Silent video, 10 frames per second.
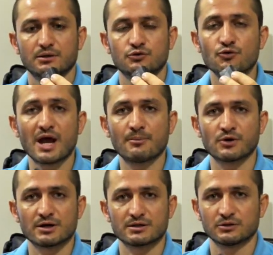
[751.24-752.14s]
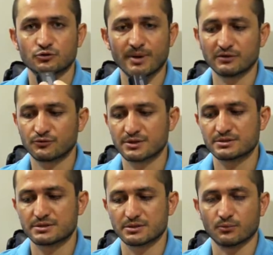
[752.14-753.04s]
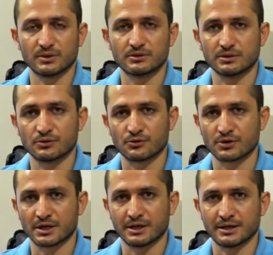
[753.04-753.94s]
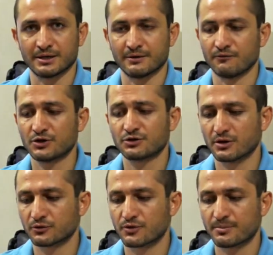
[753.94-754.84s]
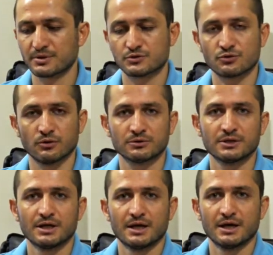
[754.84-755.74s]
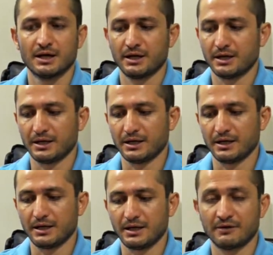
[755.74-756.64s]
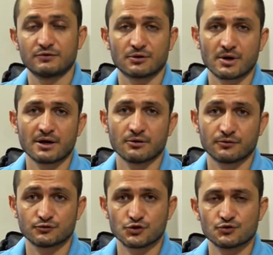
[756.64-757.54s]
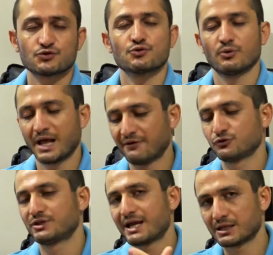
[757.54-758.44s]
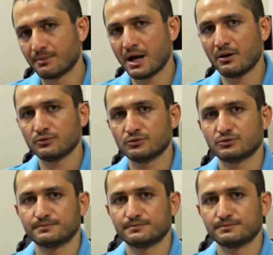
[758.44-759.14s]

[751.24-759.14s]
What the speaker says: two batteries with your vertical grip installed, if they run out of juice, you will have to take them out,